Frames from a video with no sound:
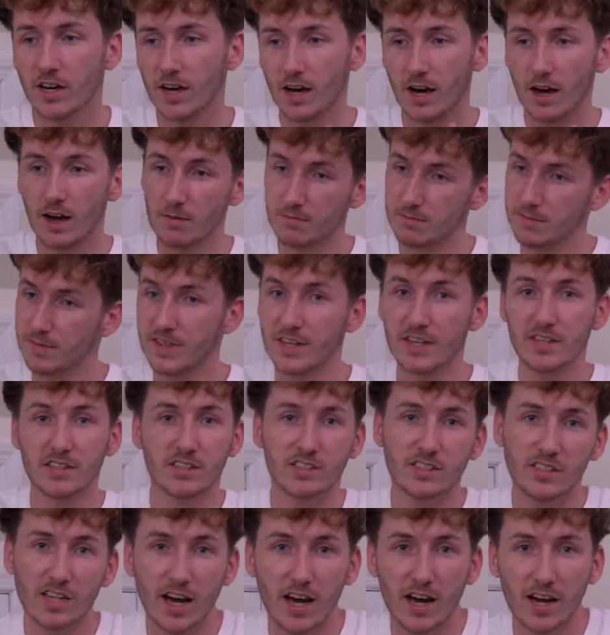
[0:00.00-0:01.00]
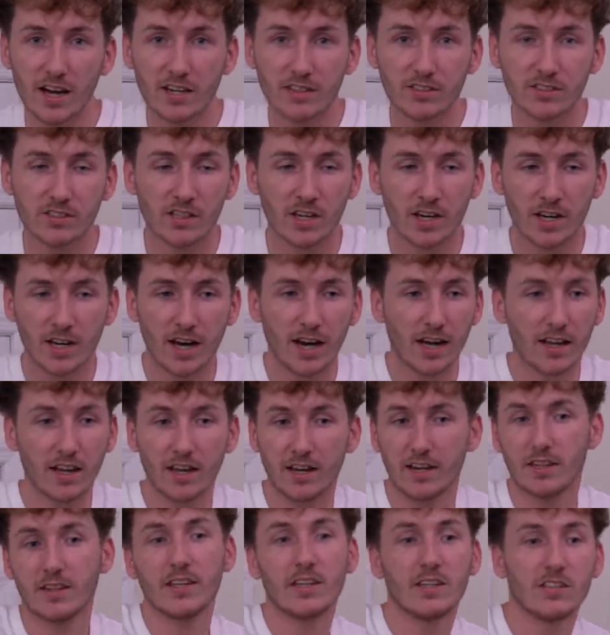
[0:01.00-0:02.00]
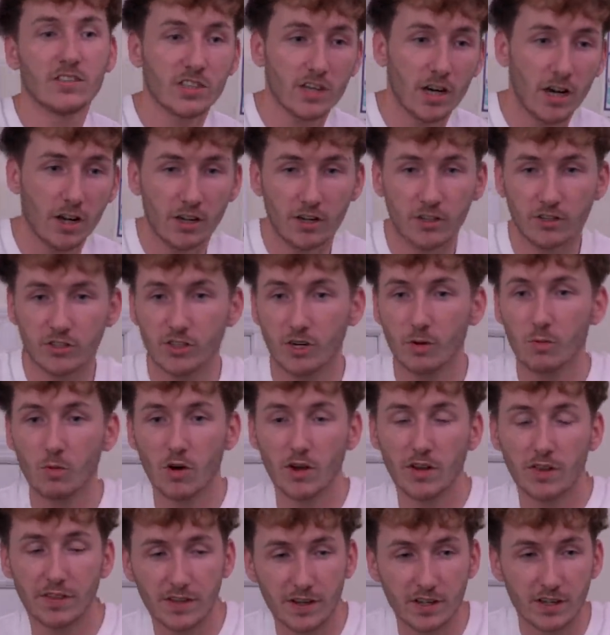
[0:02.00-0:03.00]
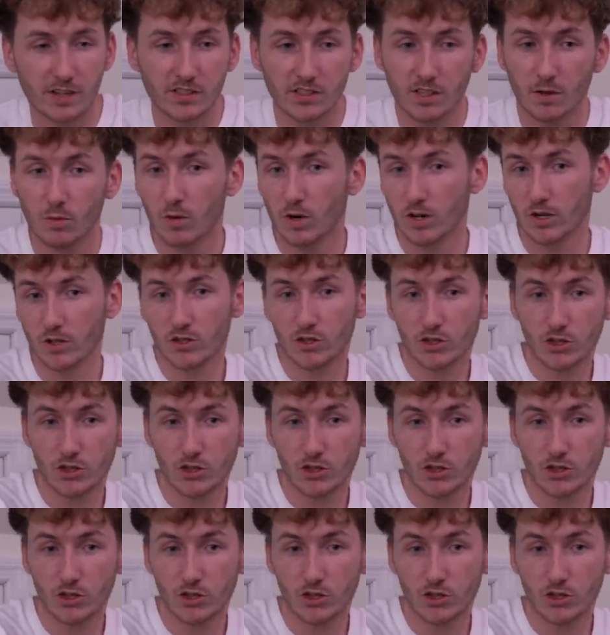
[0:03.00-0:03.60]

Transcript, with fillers: um, this size, I like these colors, I want this, I want